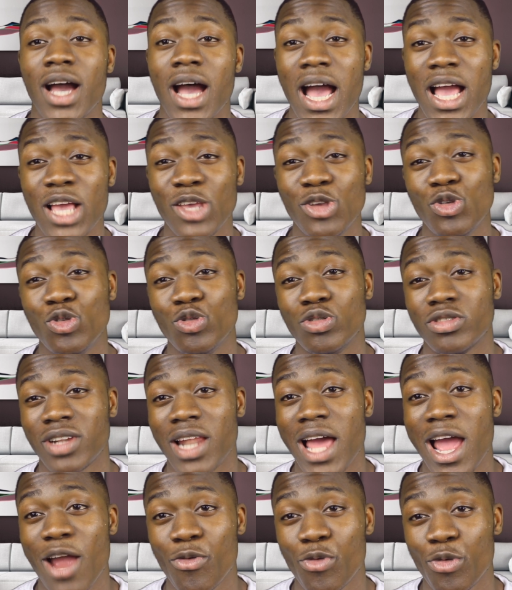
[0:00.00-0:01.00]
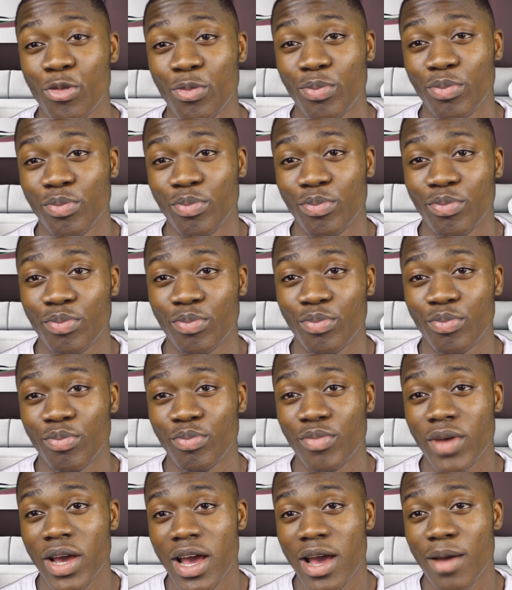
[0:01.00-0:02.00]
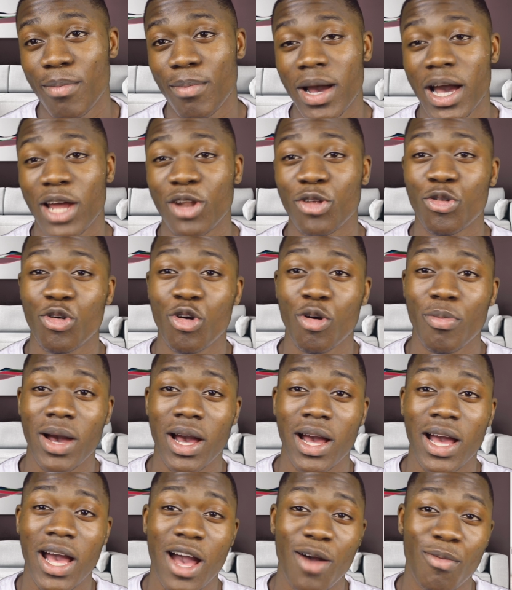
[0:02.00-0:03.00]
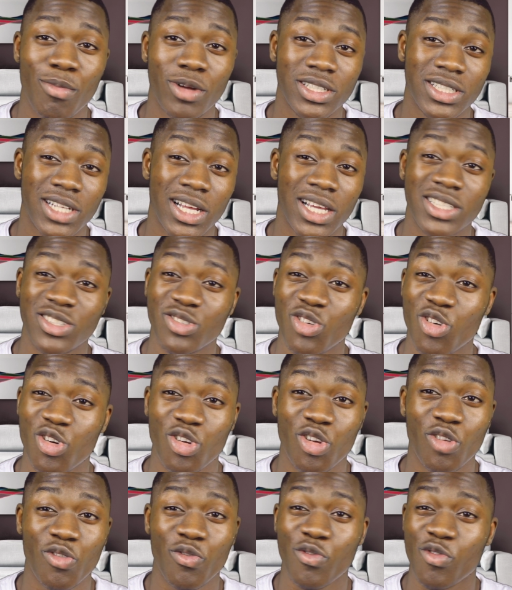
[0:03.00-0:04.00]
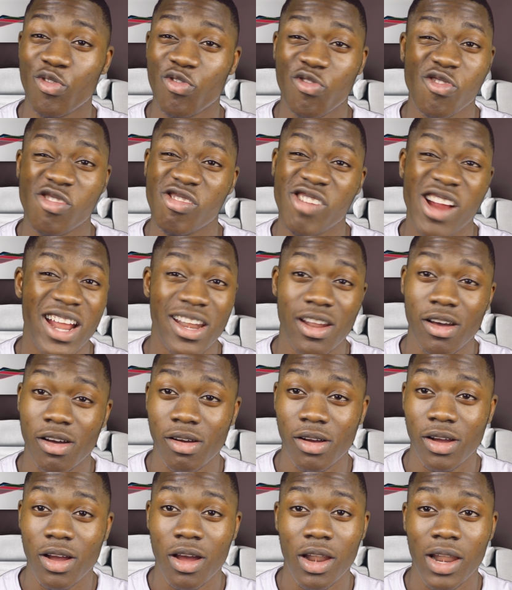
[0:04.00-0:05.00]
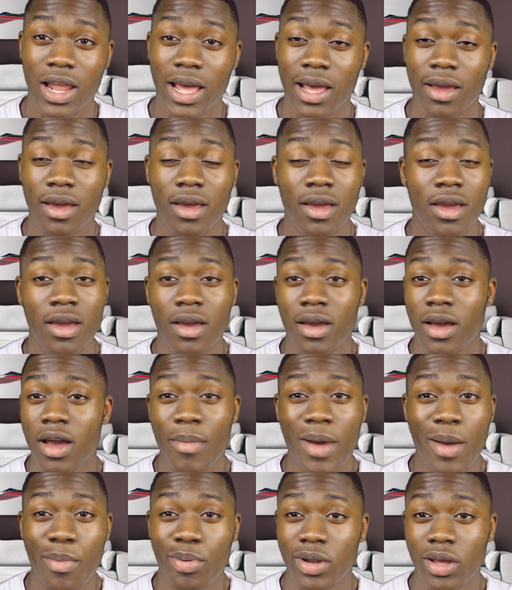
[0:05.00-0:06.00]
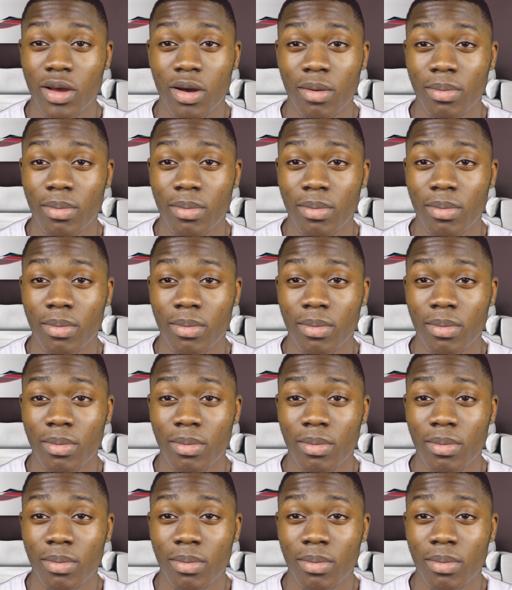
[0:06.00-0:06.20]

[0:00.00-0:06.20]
I use Lightroom. I don't know about how much that is going on for right now, I can't lie, I might put it